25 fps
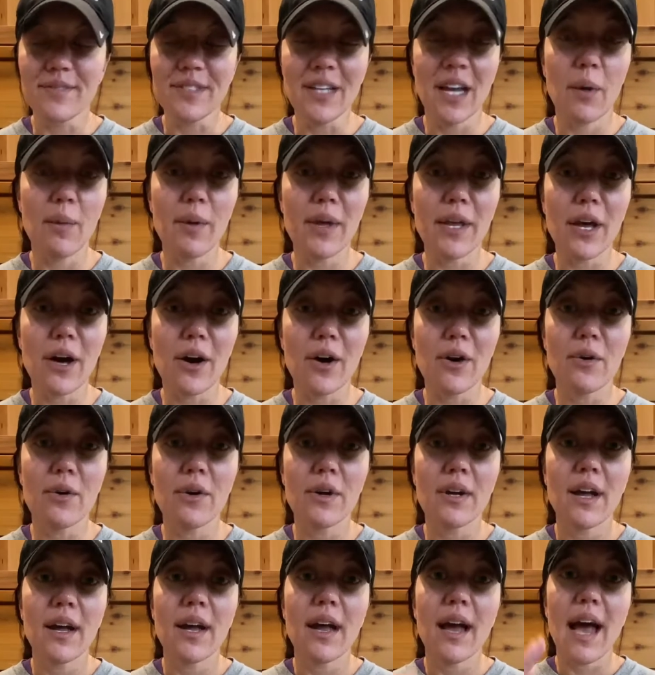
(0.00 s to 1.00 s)
and we
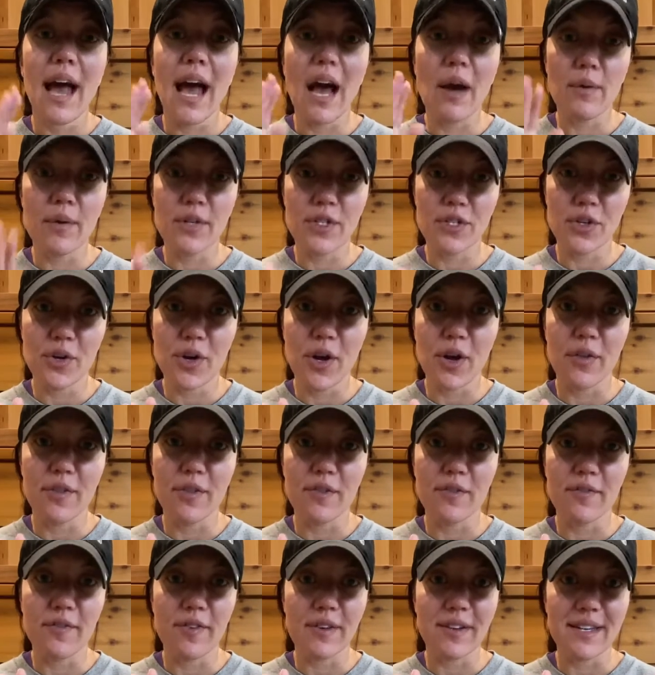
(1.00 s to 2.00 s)
go, how is your health
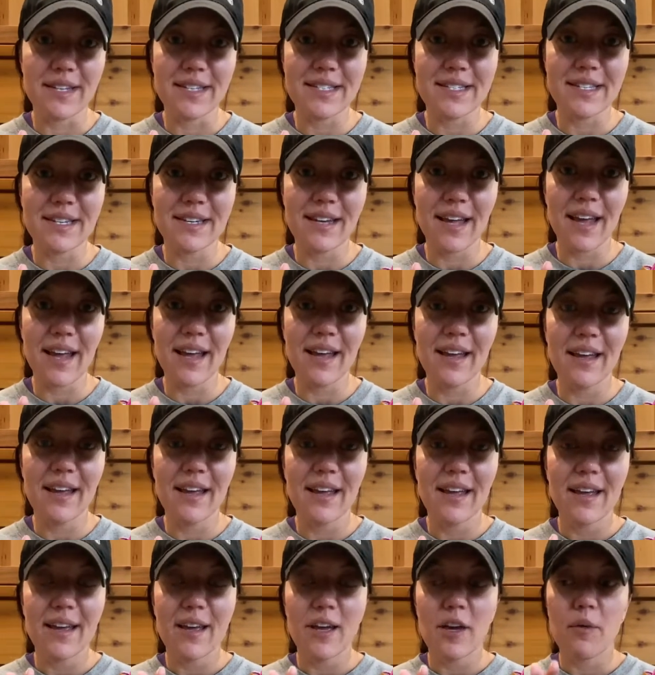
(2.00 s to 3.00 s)
and fitness today?
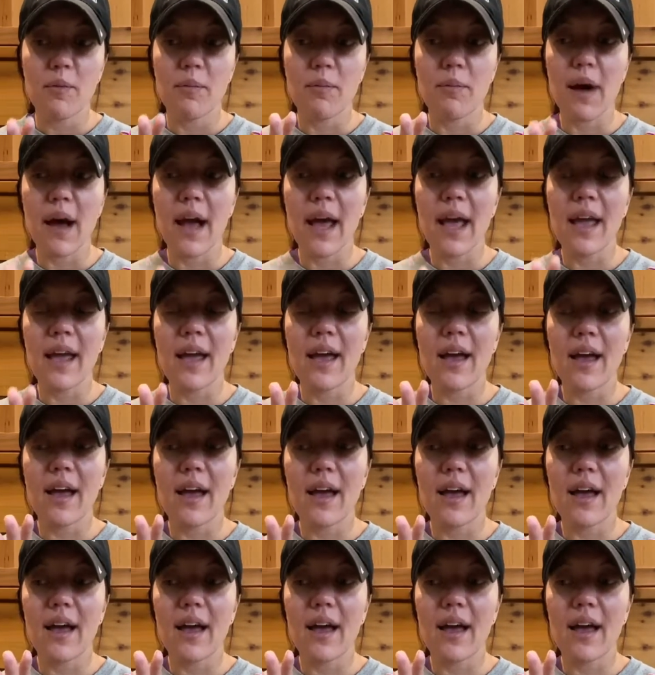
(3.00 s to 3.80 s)
my